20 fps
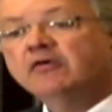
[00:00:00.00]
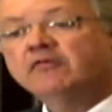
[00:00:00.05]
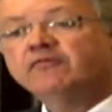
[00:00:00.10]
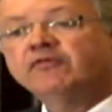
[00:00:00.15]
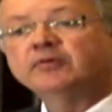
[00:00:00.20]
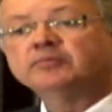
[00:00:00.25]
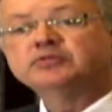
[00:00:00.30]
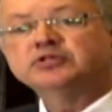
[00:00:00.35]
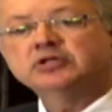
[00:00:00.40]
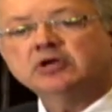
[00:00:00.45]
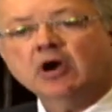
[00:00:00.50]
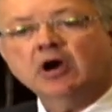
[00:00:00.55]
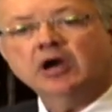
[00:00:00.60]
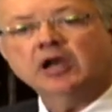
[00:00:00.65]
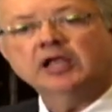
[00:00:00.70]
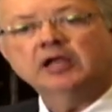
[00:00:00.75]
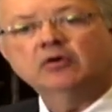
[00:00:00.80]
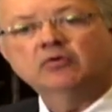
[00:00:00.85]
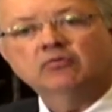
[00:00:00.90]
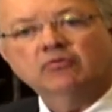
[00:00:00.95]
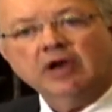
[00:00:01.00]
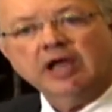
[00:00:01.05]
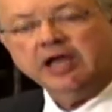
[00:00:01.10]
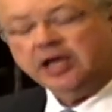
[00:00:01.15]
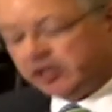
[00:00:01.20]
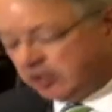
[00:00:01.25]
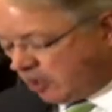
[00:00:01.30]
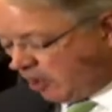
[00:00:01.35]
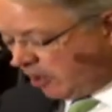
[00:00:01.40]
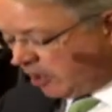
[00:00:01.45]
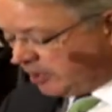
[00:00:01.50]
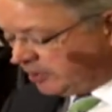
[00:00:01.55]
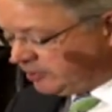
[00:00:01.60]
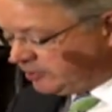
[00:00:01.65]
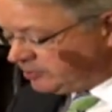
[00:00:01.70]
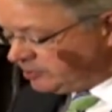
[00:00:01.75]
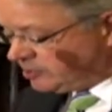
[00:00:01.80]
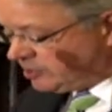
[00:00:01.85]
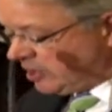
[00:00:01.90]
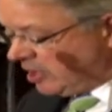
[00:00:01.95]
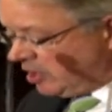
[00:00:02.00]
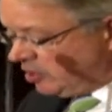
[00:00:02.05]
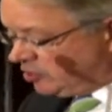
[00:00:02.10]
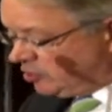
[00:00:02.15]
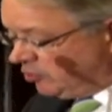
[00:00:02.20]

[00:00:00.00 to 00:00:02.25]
from starting rain gardens